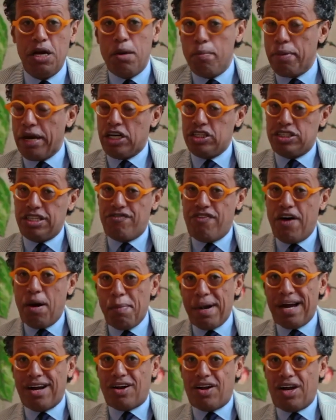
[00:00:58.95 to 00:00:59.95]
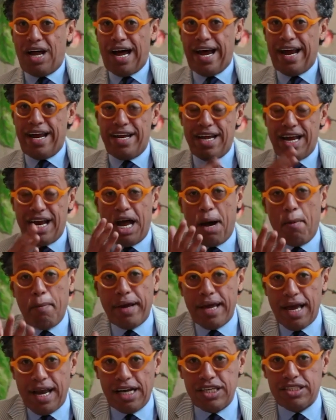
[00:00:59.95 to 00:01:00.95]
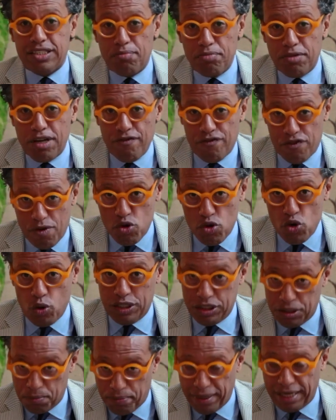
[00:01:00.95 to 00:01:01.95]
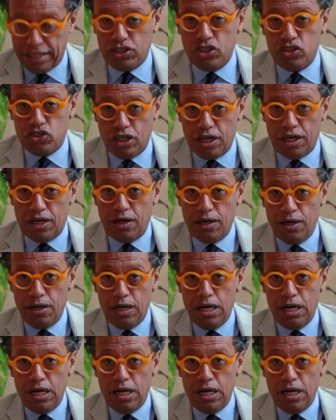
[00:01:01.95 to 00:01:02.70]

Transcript: Because if I'm a client and I'm getting something you as a practitioner,